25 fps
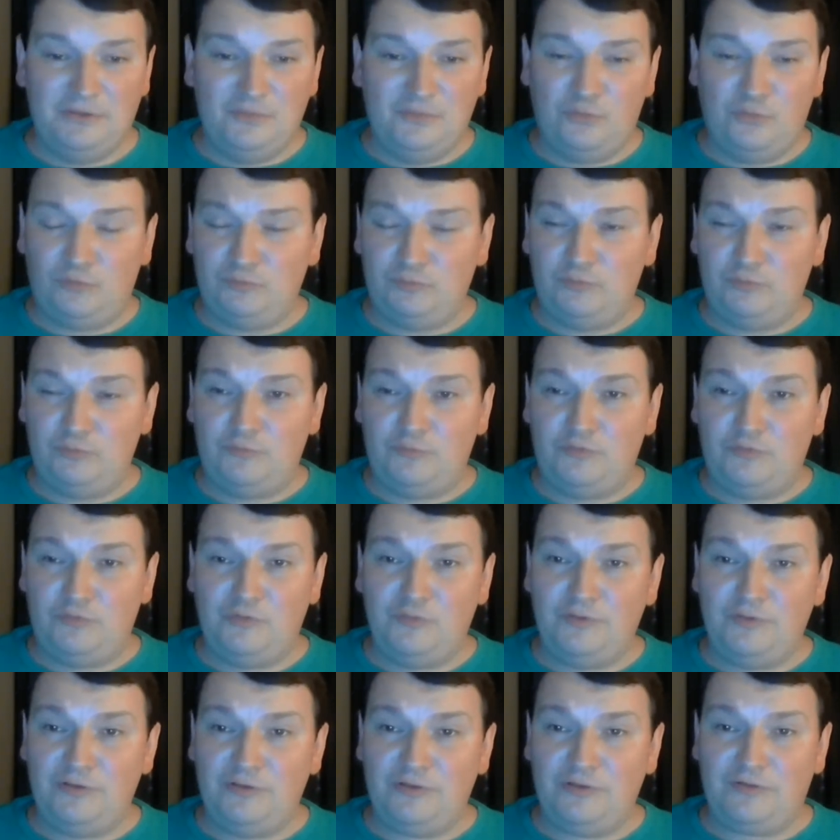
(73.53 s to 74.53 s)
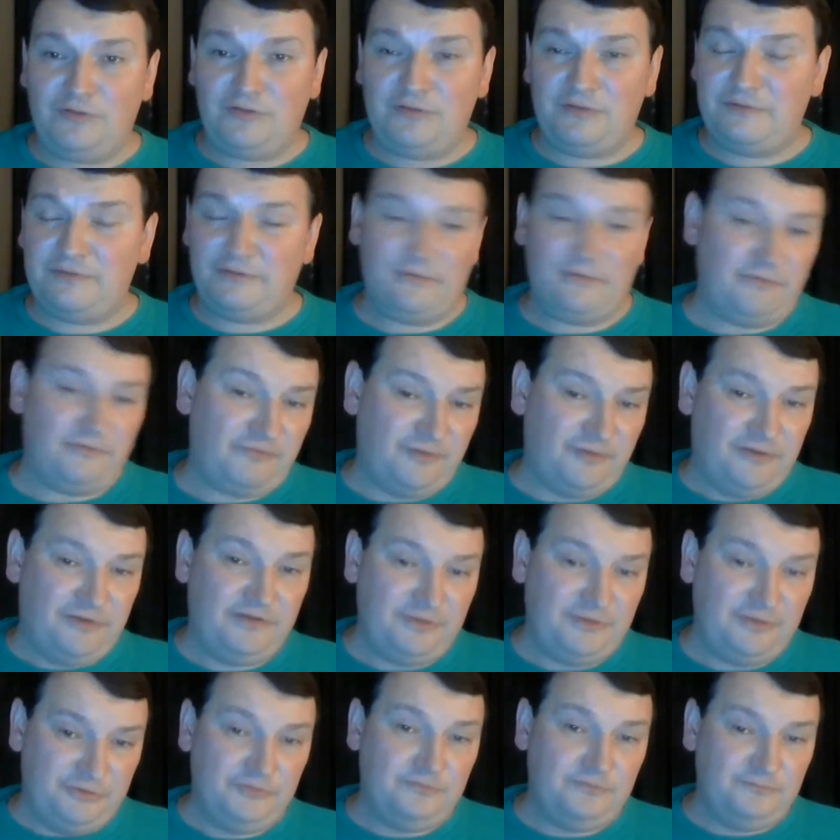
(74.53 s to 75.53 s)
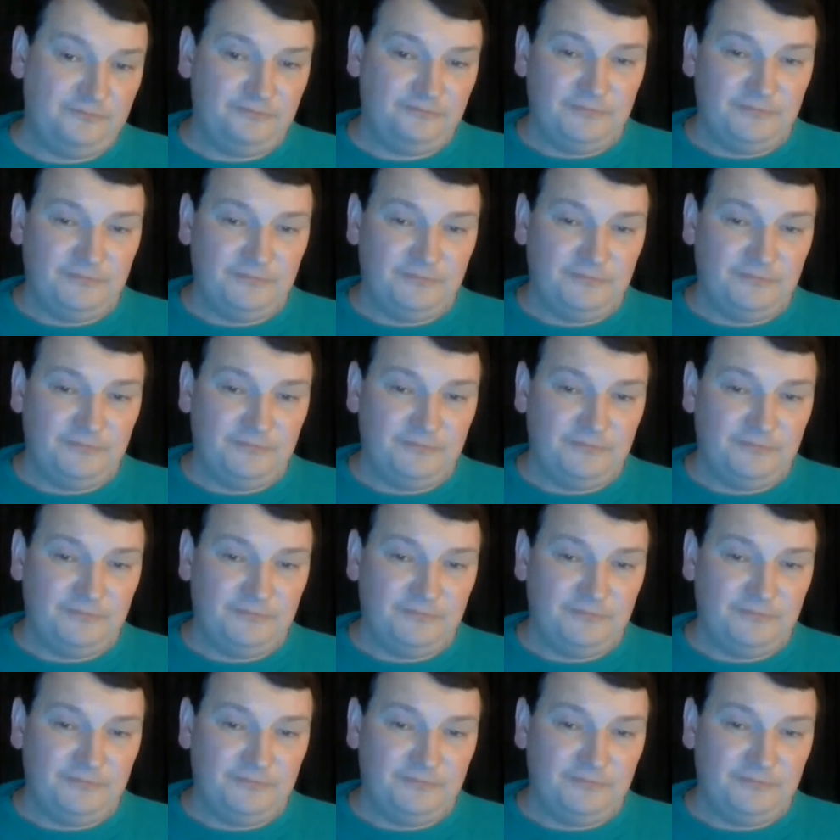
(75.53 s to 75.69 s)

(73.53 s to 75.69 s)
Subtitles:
wouldn't consider it fun to do.